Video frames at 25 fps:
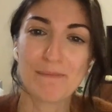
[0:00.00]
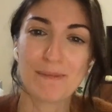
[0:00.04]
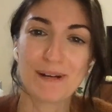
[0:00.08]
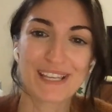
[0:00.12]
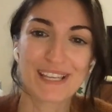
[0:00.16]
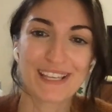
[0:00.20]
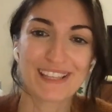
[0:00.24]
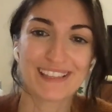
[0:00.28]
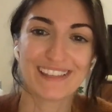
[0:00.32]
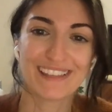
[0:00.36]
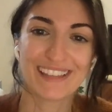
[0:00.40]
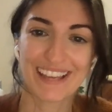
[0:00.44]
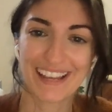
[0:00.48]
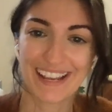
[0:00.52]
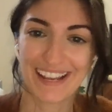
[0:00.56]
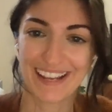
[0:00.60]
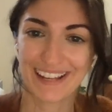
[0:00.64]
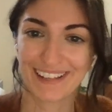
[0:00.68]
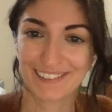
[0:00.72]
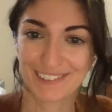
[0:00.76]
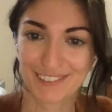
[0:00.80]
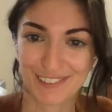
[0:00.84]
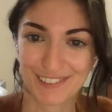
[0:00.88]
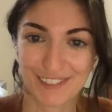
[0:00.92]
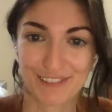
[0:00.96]
in the
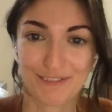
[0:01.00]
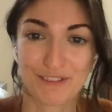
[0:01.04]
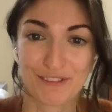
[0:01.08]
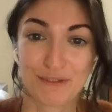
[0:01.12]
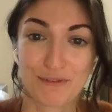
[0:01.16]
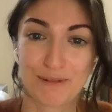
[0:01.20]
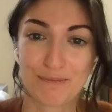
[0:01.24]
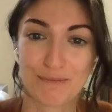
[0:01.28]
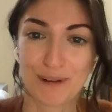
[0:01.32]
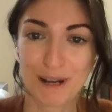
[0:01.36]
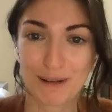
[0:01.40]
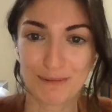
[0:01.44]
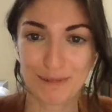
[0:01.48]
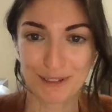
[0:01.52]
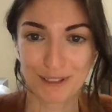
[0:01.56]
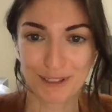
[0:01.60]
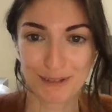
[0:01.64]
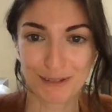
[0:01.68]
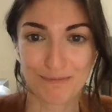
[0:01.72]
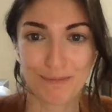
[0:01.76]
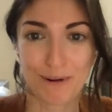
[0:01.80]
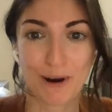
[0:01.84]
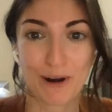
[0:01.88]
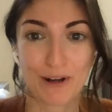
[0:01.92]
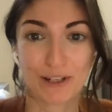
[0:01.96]
hands of the
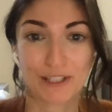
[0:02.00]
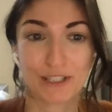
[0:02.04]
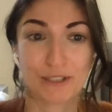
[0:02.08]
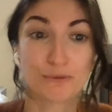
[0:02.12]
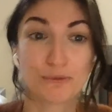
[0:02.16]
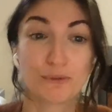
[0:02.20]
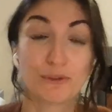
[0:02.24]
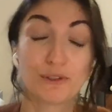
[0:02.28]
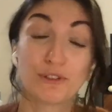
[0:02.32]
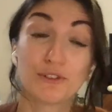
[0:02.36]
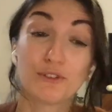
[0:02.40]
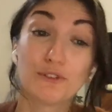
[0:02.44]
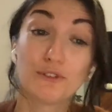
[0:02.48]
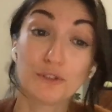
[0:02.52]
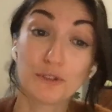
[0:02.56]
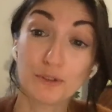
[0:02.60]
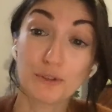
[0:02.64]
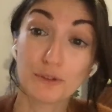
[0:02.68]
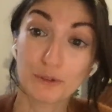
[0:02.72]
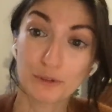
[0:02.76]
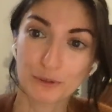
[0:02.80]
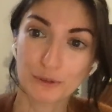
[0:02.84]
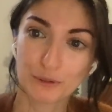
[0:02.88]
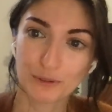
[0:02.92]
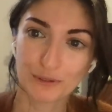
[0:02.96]
Republican Party would
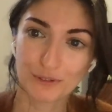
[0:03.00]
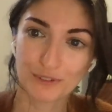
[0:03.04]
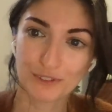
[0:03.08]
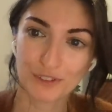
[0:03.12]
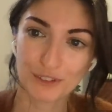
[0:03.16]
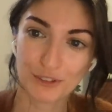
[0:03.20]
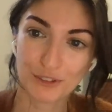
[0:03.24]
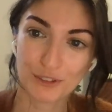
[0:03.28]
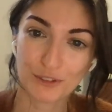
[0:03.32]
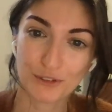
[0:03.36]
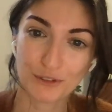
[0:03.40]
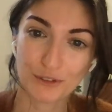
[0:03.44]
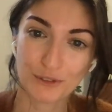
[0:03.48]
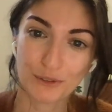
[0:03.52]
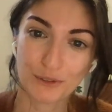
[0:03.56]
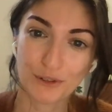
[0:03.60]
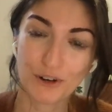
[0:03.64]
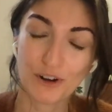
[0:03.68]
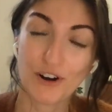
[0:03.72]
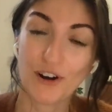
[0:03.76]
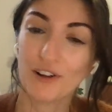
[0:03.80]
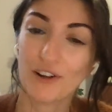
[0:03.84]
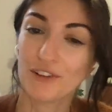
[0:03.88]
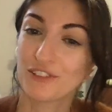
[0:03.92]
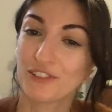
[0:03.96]
do to
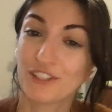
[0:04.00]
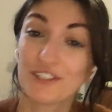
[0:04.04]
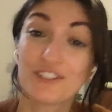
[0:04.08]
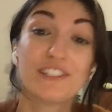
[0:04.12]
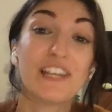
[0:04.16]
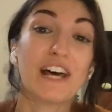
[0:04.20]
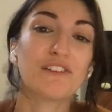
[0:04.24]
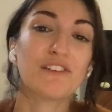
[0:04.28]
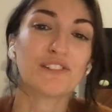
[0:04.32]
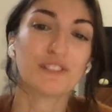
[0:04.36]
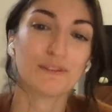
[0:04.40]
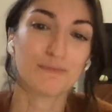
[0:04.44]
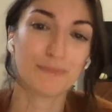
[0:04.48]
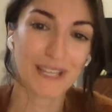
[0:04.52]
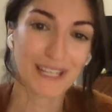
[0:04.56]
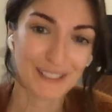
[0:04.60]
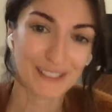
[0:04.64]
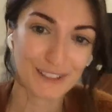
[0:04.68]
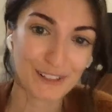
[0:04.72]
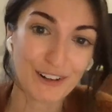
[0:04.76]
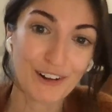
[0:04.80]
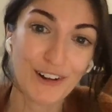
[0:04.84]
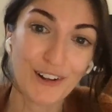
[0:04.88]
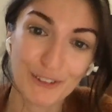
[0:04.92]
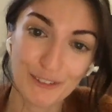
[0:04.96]

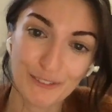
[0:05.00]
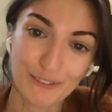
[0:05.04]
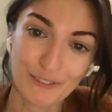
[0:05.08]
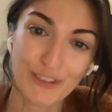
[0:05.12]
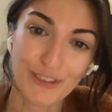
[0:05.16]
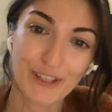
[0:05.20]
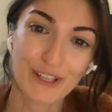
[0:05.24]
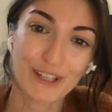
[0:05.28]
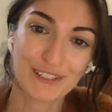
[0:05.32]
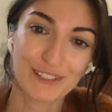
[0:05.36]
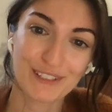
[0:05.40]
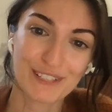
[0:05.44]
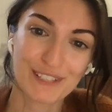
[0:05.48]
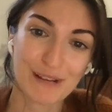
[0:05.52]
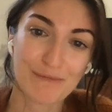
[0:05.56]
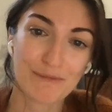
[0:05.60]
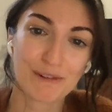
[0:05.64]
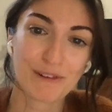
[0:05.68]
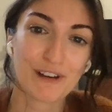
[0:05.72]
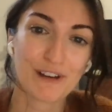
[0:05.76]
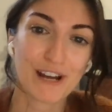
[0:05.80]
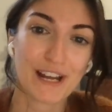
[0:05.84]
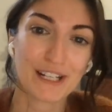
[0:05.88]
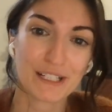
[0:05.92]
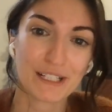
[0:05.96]
decimate all of the
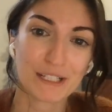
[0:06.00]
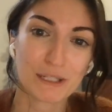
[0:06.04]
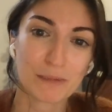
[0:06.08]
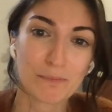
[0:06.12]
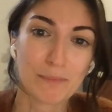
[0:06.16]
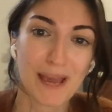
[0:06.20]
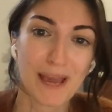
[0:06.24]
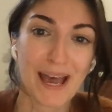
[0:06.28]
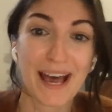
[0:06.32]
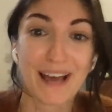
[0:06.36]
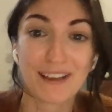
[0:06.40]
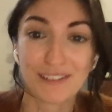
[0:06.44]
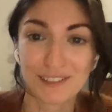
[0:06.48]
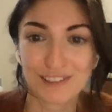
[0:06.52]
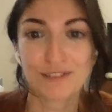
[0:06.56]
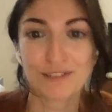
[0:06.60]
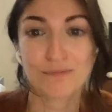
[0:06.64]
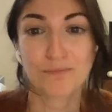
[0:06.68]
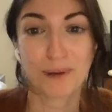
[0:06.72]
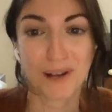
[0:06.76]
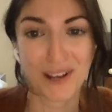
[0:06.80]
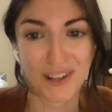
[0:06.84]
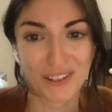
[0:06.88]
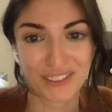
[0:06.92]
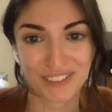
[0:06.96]
Democratic
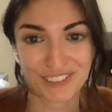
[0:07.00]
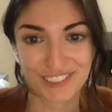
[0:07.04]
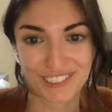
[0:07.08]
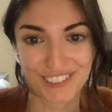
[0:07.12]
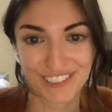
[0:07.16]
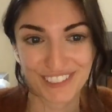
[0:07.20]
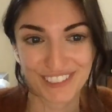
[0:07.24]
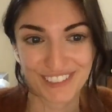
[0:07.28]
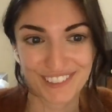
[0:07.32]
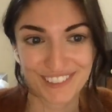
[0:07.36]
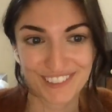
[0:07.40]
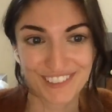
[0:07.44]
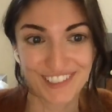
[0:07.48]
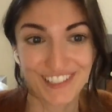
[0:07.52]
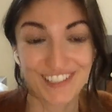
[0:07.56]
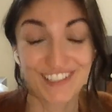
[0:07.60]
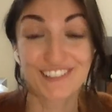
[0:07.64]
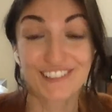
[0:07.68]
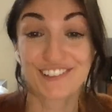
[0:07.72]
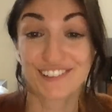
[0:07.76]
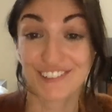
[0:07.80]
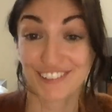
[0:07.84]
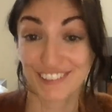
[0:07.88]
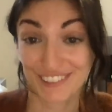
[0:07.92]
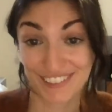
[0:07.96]
past policies
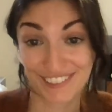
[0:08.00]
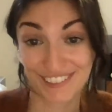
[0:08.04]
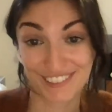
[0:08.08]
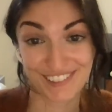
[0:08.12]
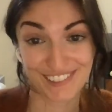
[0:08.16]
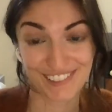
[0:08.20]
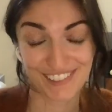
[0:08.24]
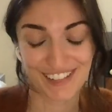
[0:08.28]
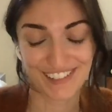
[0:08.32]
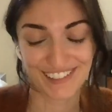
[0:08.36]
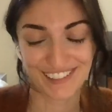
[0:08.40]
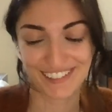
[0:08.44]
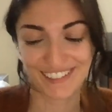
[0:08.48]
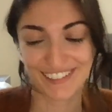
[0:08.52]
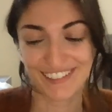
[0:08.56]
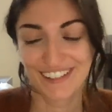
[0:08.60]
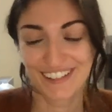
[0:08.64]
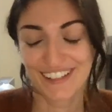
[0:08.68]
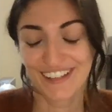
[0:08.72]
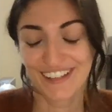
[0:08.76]
during this Senate.